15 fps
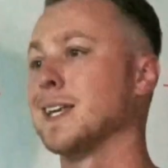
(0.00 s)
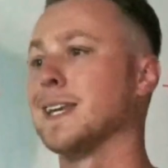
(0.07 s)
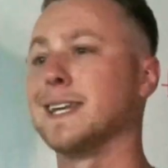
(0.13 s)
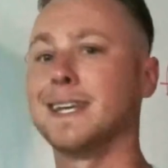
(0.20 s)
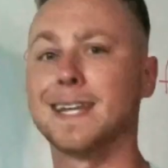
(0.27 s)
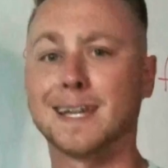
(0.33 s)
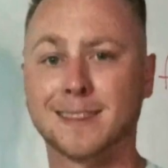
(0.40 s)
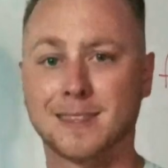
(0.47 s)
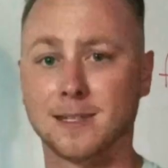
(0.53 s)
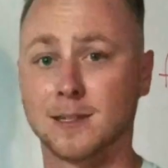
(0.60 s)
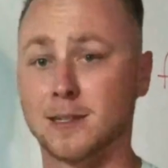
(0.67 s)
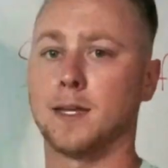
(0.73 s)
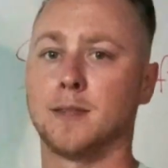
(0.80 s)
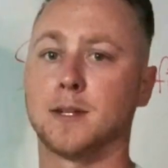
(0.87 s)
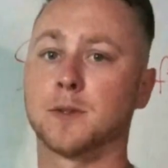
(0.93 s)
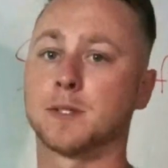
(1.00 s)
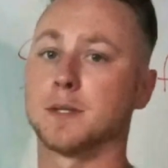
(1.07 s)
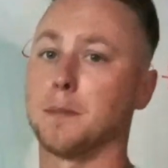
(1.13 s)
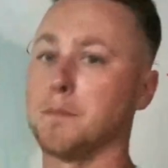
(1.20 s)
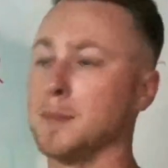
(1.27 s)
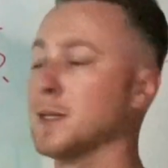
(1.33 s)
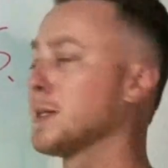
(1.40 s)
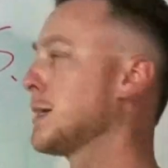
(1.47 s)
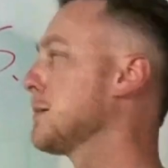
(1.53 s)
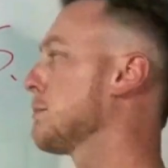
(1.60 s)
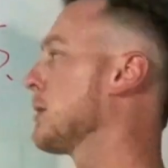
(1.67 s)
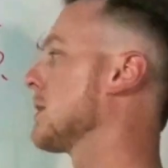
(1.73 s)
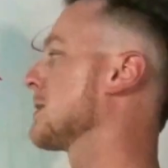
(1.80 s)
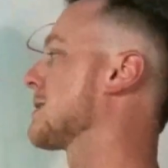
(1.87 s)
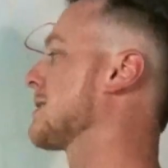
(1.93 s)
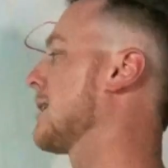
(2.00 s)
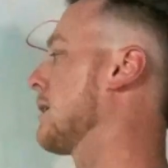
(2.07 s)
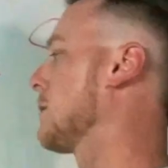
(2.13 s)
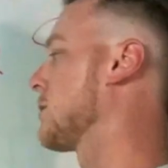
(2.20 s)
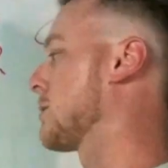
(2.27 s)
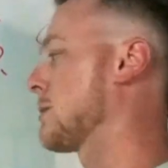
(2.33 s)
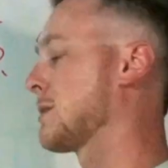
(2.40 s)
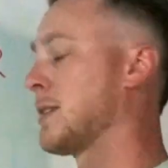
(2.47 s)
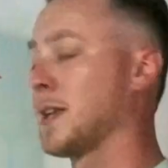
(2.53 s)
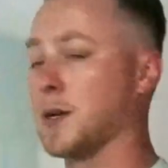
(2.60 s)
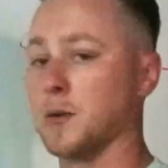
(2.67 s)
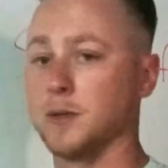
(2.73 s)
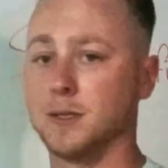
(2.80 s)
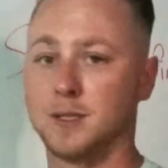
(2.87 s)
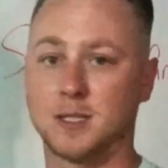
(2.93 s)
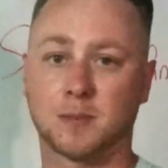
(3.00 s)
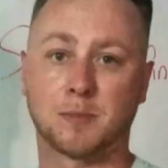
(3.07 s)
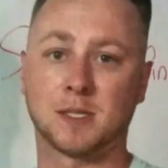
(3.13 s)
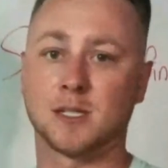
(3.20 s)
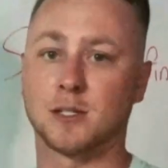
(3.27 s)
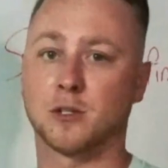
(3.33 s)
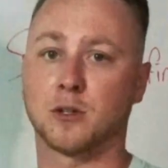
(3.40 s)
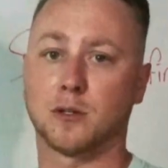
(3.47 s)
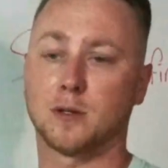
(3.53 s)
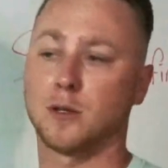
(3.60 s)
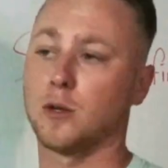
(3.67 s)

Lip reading: Nothing. And there is a million plus sellers that are in this position,